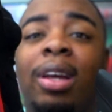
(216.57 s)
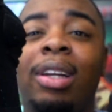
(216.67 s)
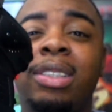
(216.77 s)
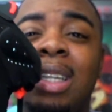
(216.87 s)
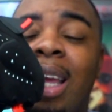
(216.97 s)
right here
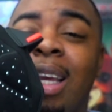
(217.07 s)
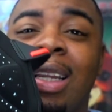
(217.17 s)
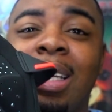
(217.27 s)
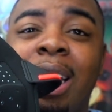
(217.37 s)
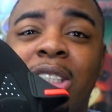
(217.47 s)
is like
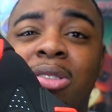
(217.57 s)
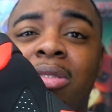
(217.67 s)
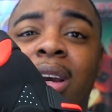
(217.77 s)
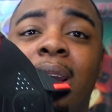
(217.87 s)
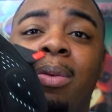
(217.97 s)

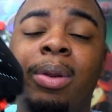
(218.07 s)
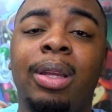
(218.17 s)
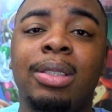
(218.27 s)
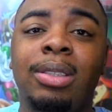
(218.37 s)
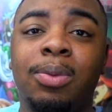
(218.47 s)
electrifying.
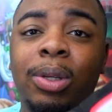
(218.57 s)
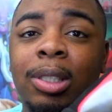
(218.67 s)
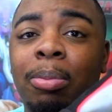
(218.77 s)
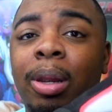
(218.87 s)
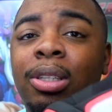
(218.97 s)
When it's
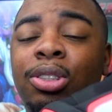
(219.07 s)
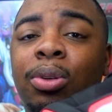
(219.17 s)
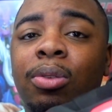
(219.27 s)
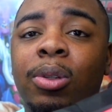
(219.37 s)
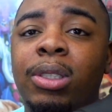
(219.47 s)
compared to
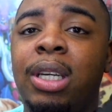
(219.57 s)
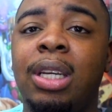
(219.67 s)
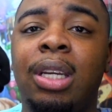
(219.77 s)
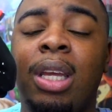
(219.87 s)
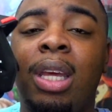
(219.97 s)

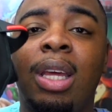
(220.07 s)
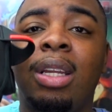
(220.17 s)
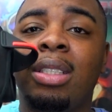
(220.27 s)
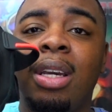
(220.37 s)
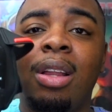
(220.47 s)
2014,
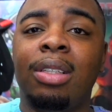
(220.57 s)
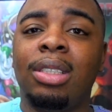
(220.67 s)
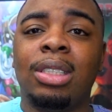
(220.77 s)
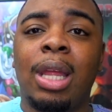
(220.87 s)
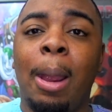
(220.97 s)
this color is
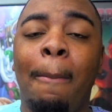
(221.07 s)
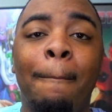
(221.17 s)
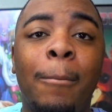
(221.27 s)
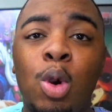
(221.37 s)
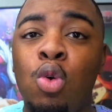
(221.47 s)
just like
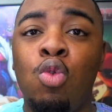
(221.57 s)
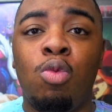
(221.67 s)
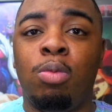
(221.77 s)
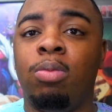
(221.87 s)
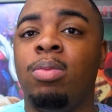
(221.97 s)

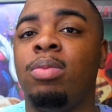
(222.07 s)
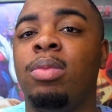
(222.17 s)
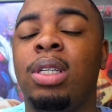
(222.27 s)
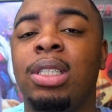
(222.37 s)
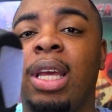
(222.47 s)
boom.
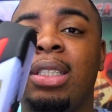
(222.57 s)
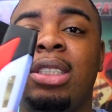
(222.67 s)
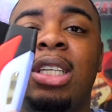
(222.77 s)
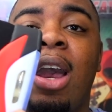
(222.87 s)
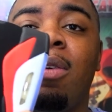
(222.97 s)
It's like
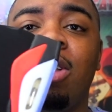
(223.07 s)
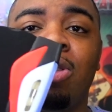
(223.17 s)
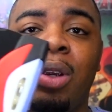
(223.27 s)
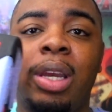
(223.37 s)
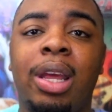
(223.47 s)
shouting this red